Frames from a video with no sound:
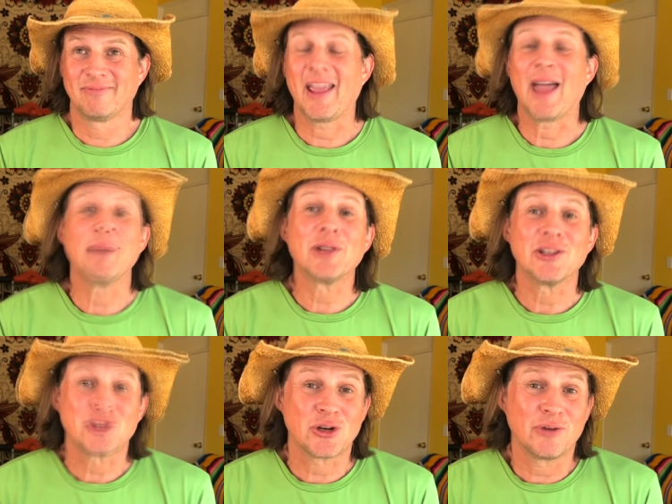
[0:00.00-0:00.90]

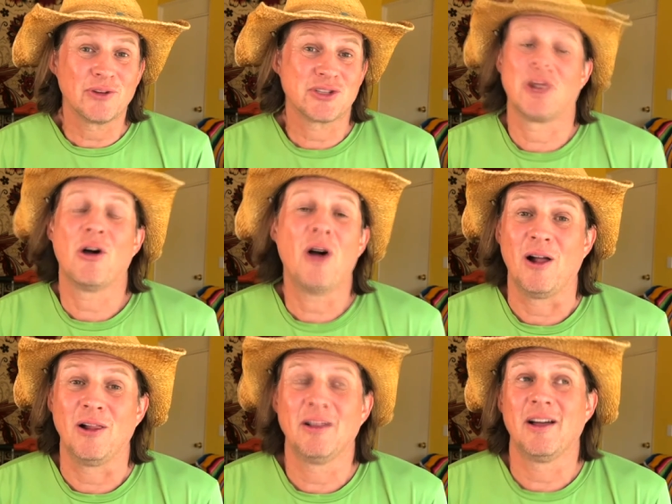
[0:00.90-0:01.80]
ambulance service at
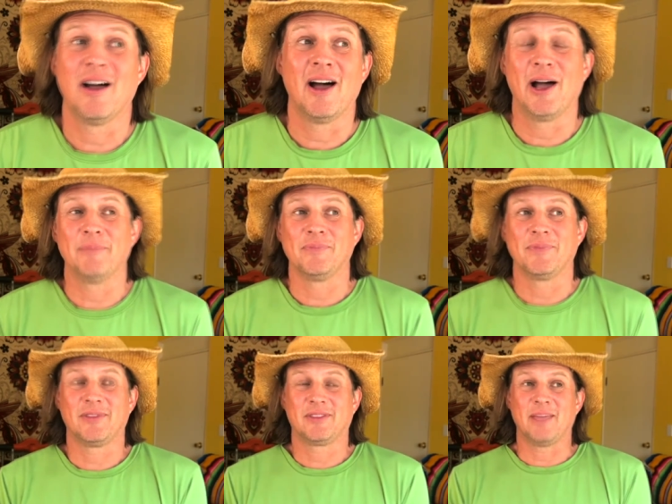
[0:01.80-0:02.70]
all.
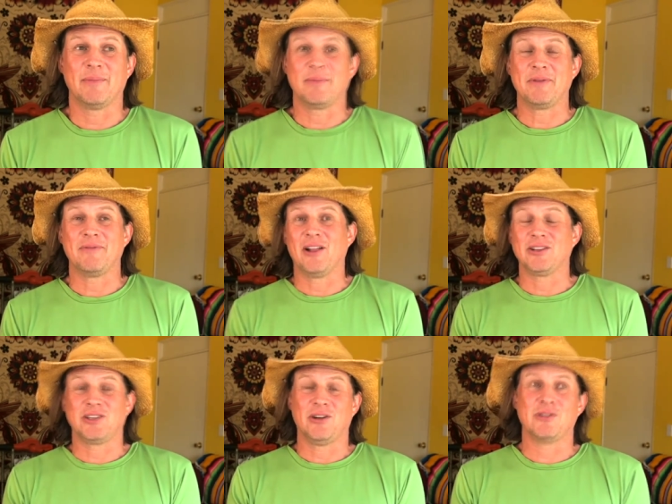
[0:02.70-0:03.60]
Um, they might be
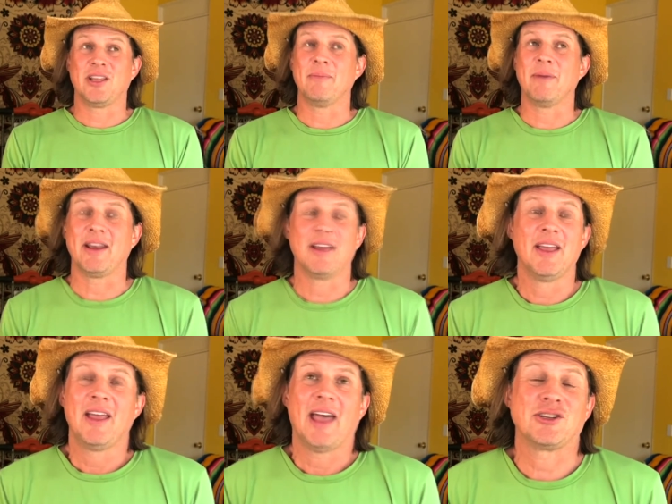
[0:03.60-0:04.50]
volunteers. They might
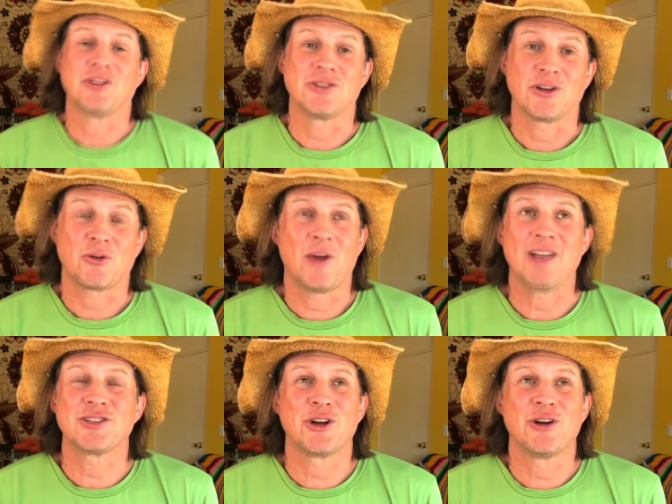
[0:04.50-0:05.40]
actually, there's a
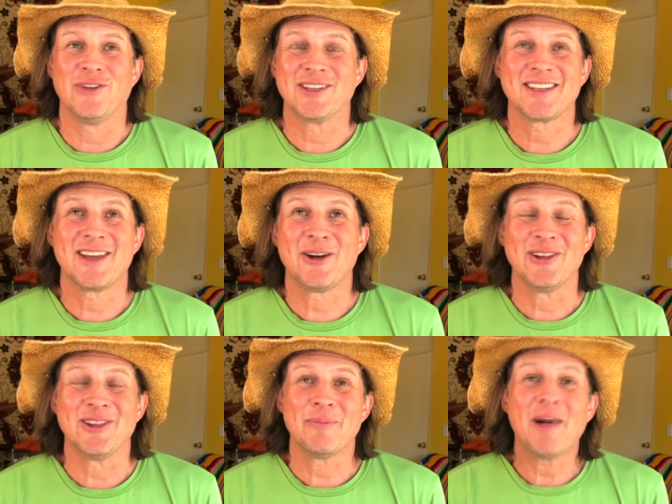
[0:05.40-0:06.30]
great service here
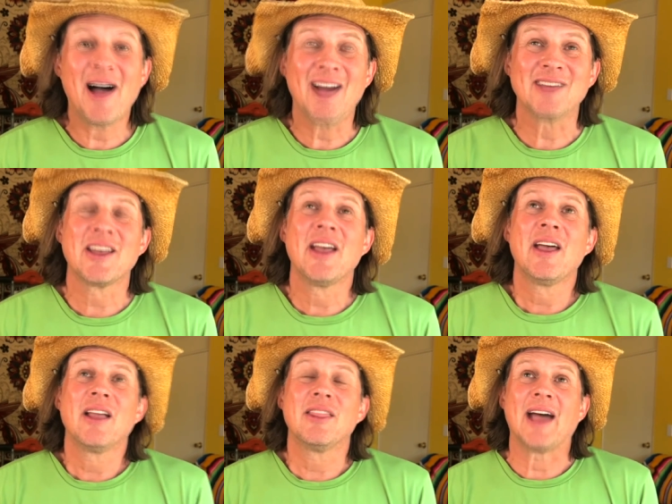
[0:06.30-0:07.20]
in La Paz
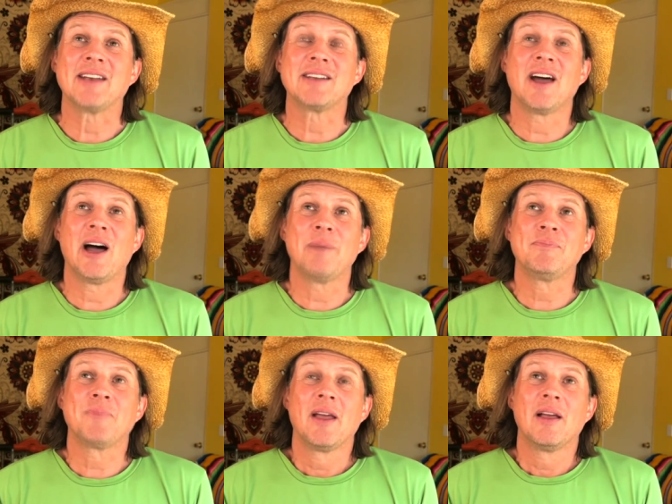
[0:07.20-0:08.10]
that
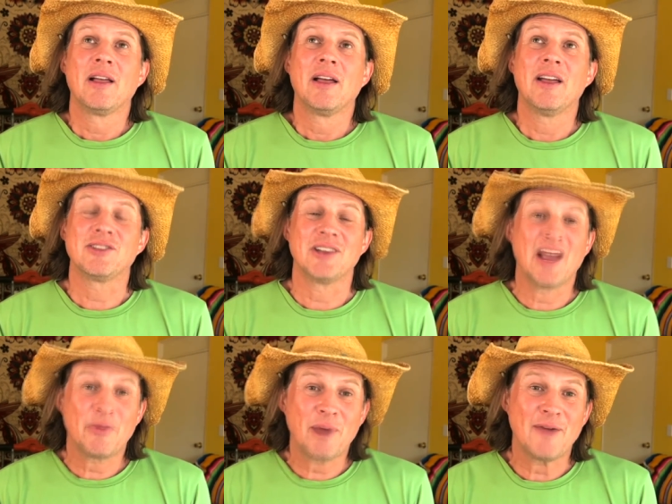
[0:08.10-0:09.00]
um, it's a
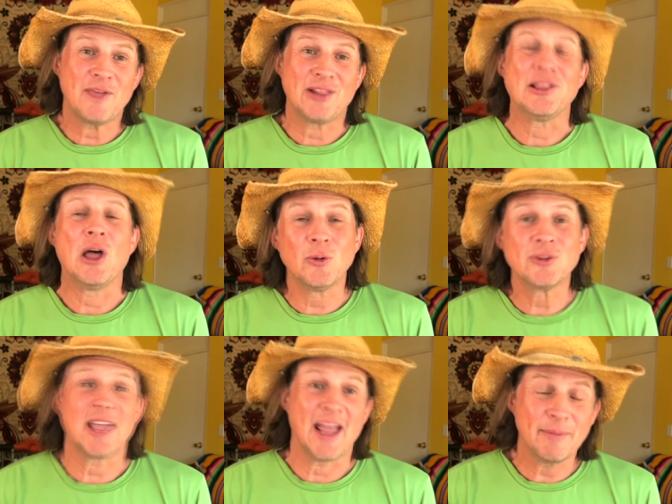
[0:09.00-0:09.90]
nonprofit that
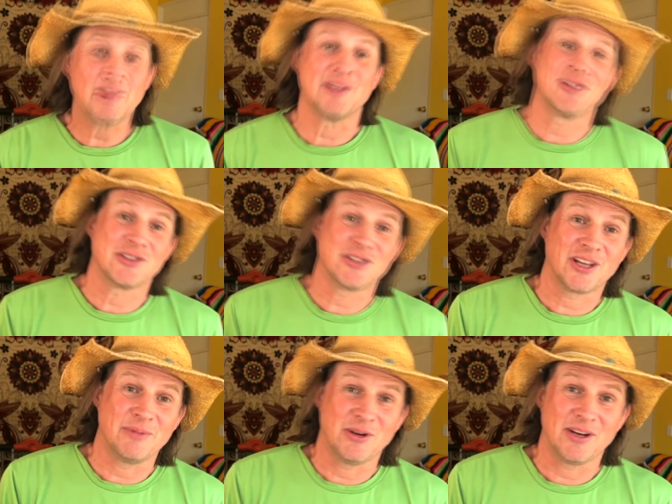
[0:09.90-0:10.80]
loans ambulances to
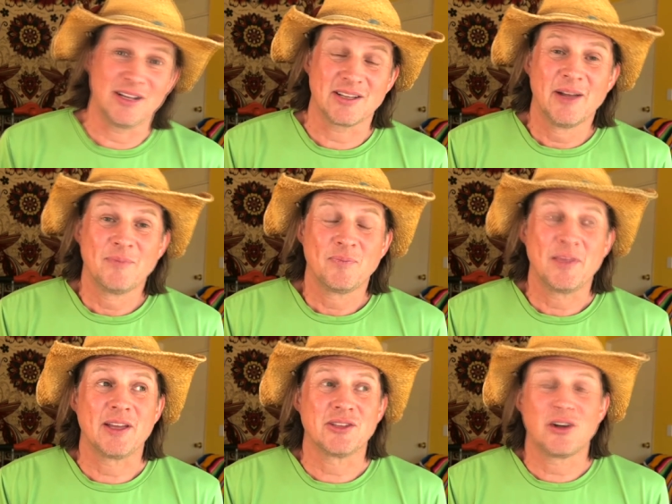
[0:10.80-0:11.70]
communities,
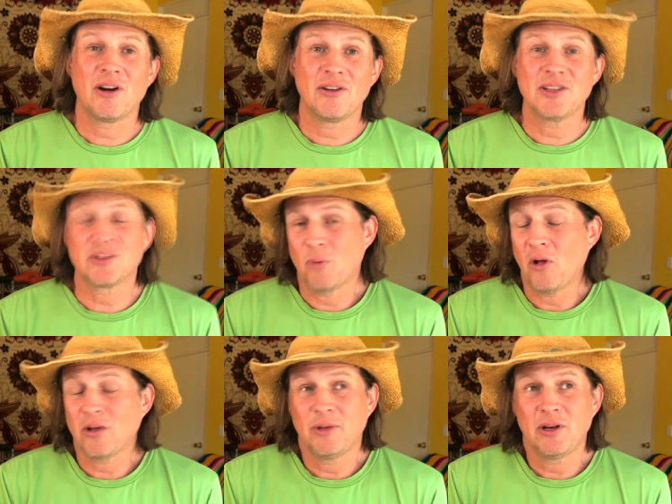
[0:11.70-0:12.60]
because there are these
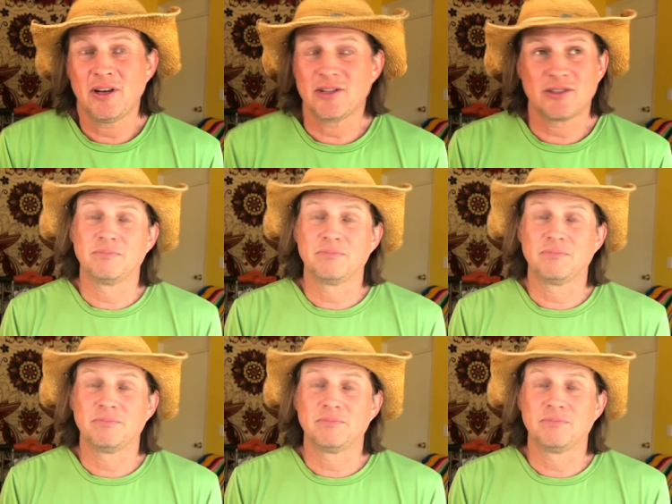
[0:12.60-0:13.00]
small communities,